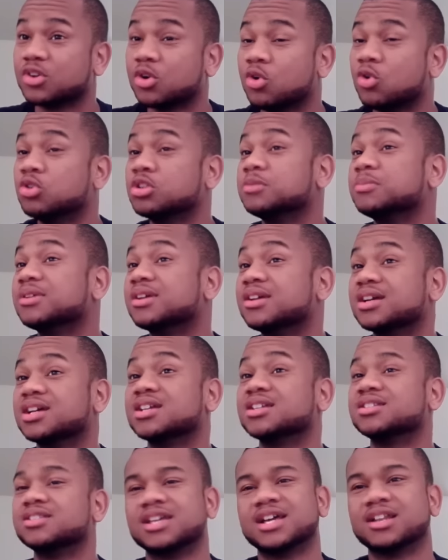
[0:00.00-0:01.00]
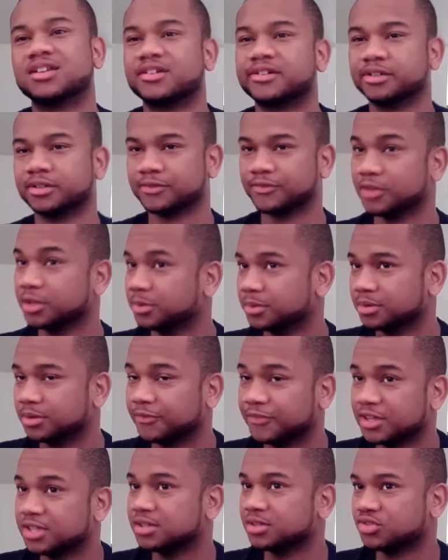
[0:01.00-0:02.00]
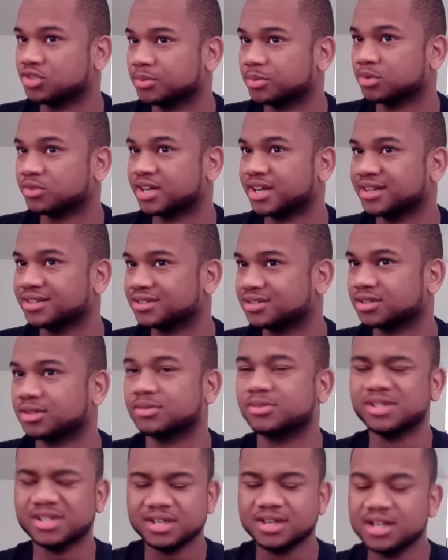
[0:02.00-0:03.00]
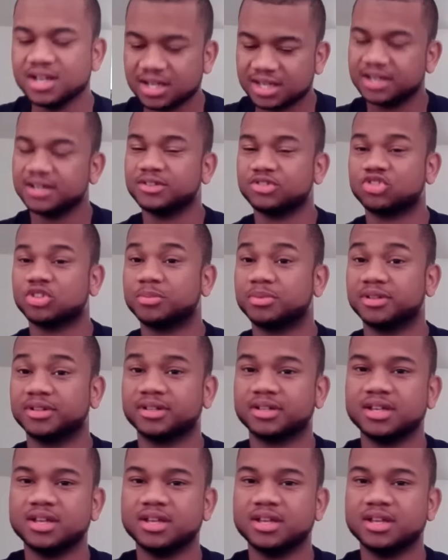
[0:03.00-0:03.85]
only because you gotta learn how to defend the dribble, right? So get into dribbling.